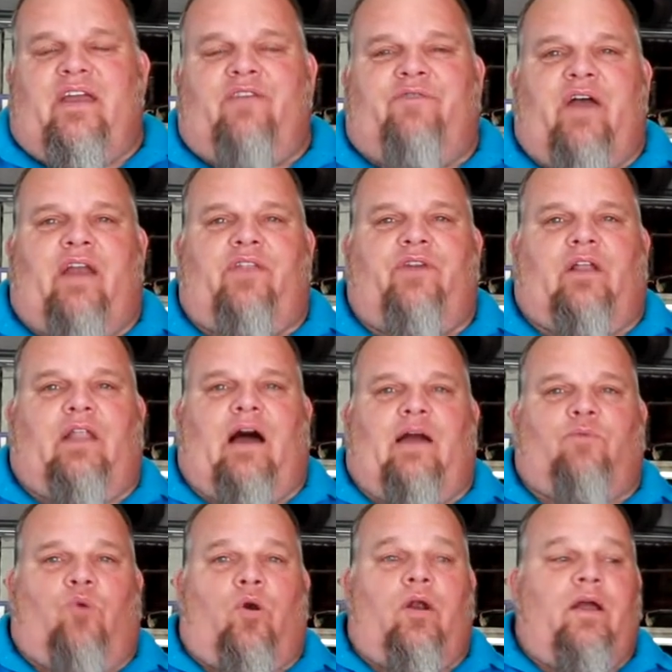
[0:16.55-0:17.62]
invented the
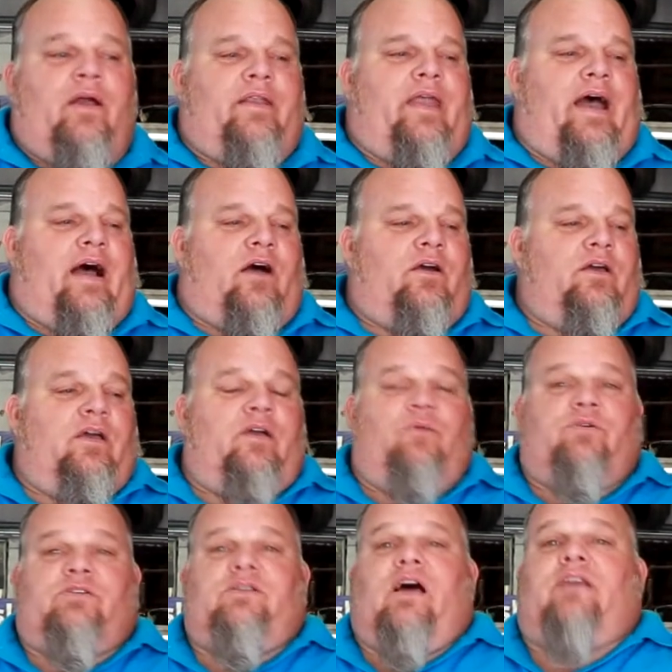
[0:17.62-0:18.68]
lawnmower. Now, it
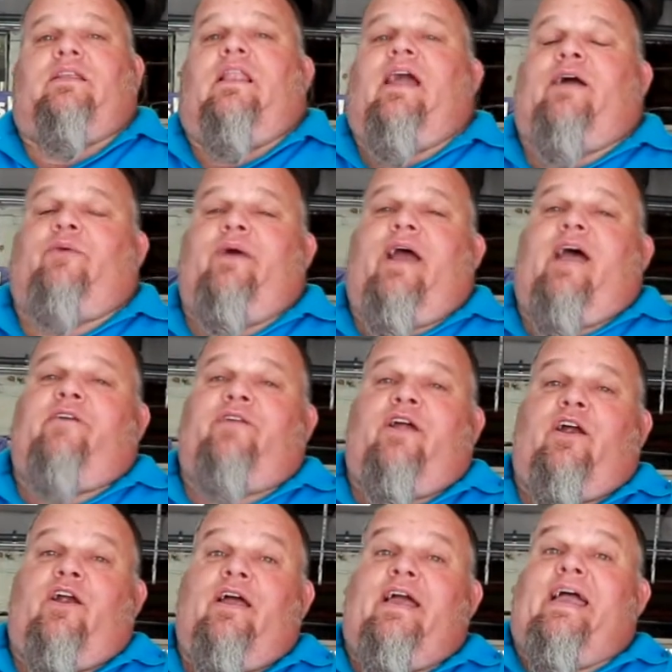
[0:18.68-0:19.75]
was nothing like we have
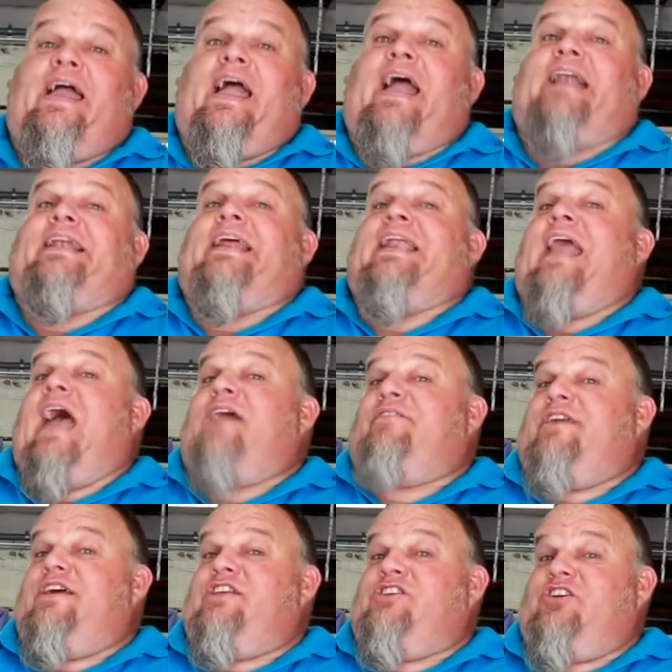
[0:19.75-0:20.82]
here. It didn't have an
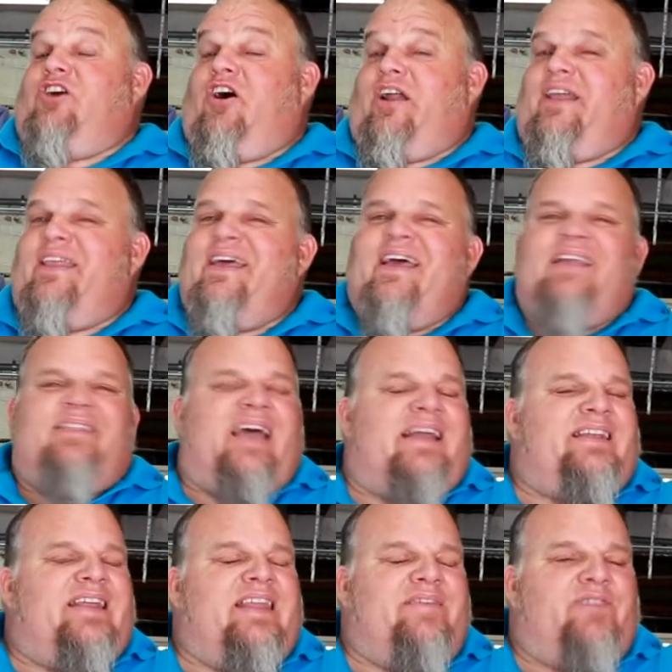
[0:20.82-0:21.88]
engine on it. That
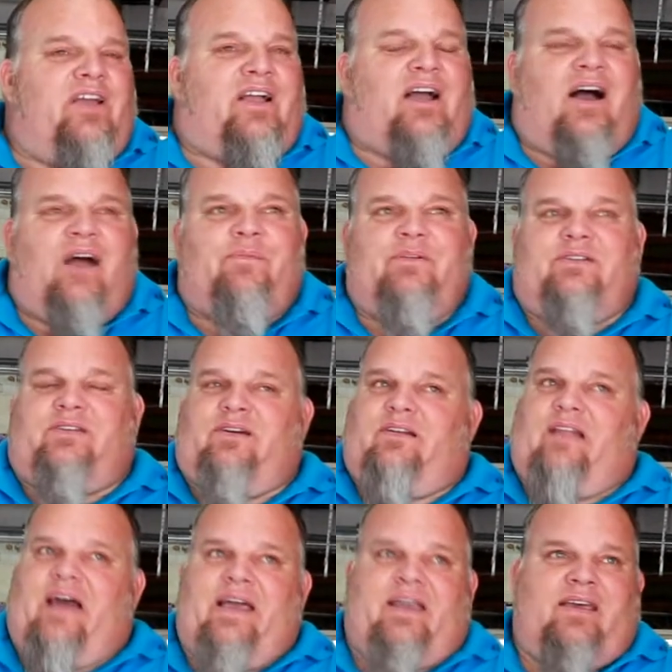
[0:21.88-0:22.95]
didn't even come until
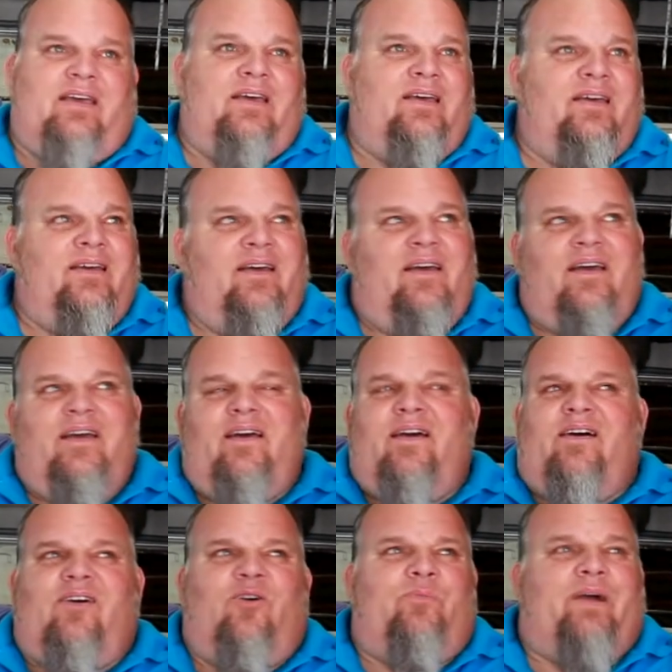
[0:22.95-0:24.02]
like,
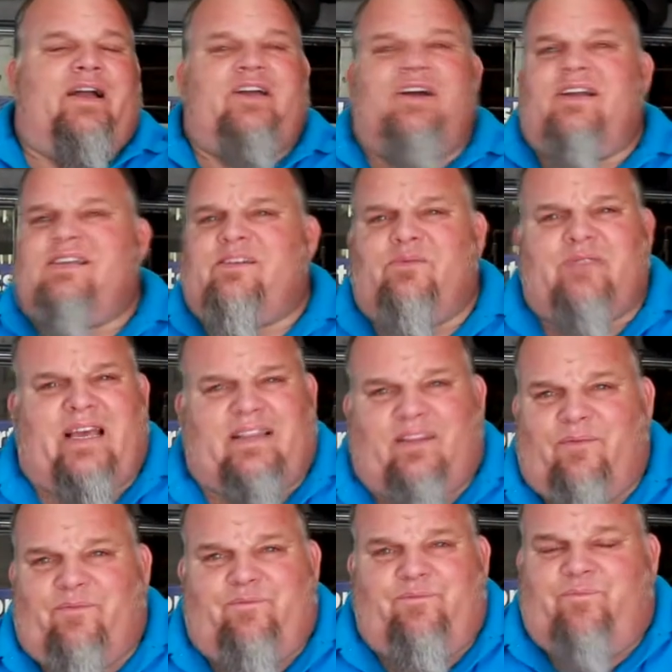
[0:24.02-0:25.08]
oh my goodness, it was like
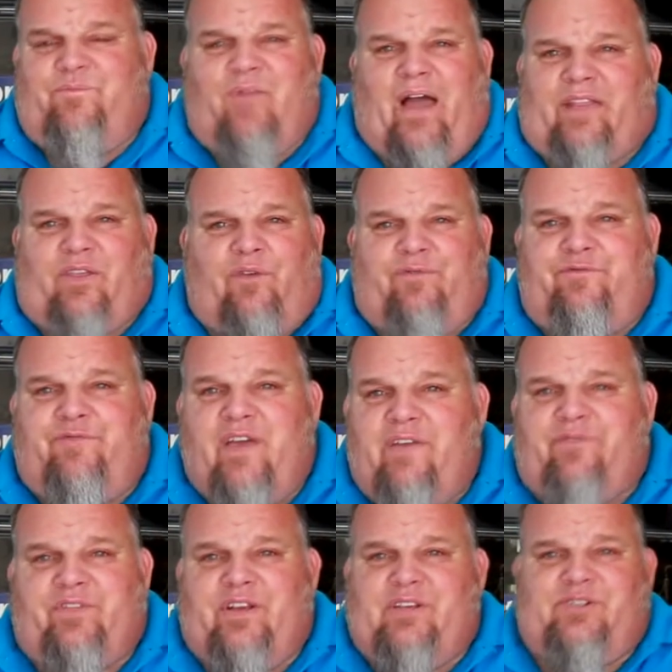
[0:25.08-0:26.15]
the
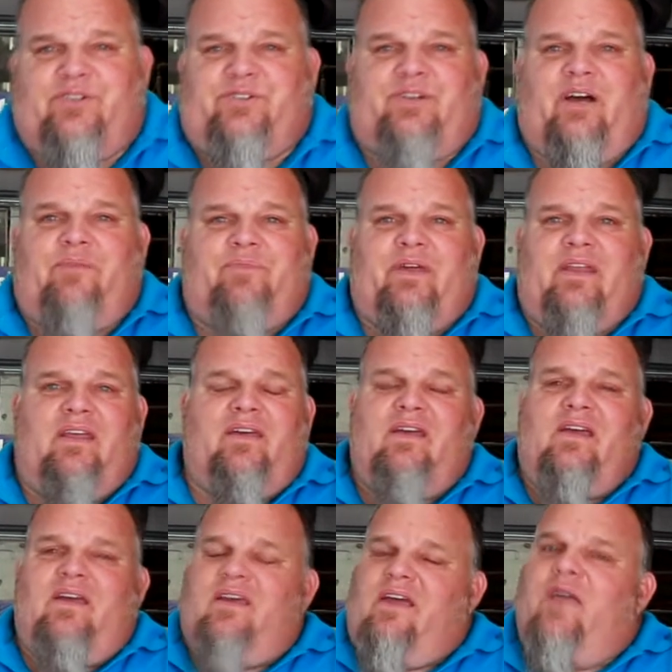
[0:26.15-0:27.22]
50s or something.
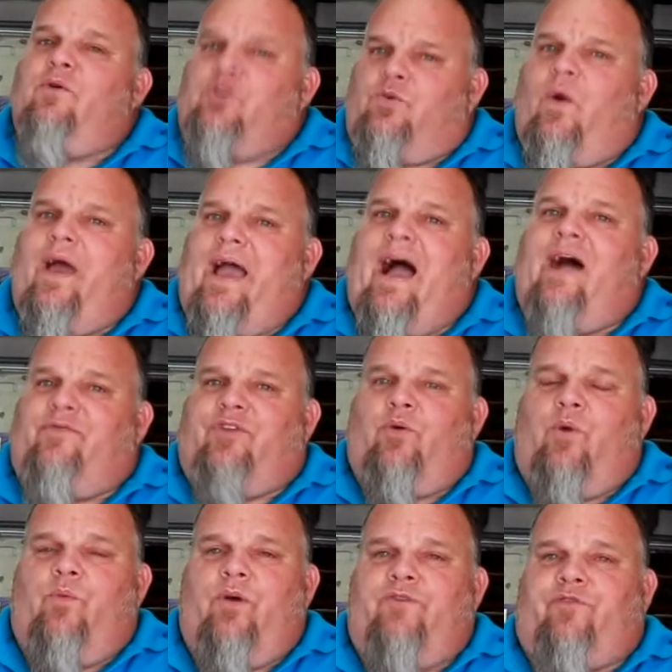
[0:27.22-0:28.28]
It was way out there
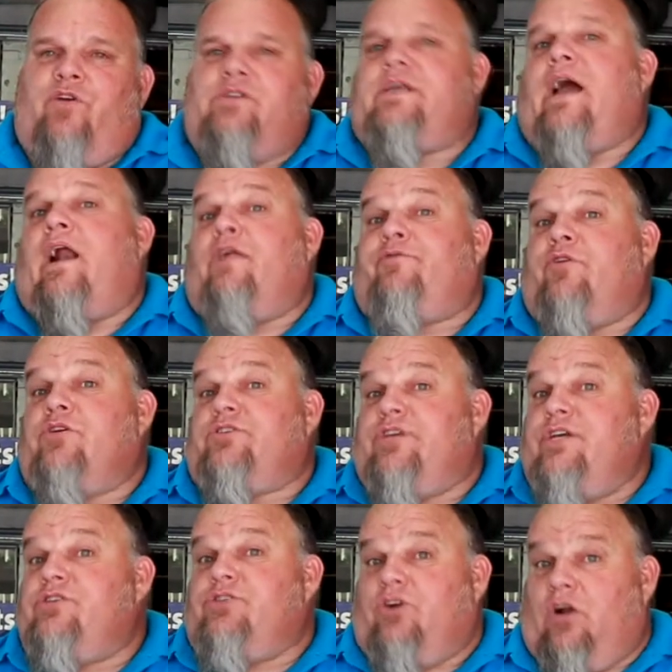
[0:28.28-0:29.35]
when we first got our first
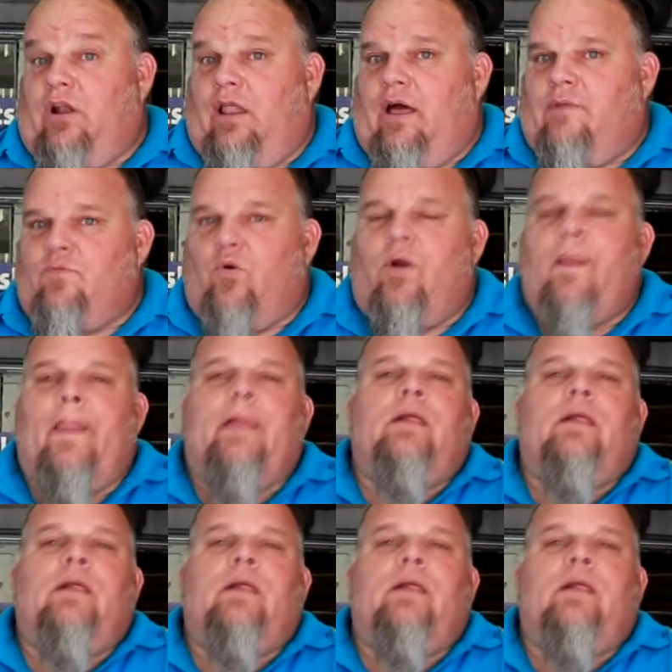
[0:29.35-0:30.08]
engine on a lawnmower.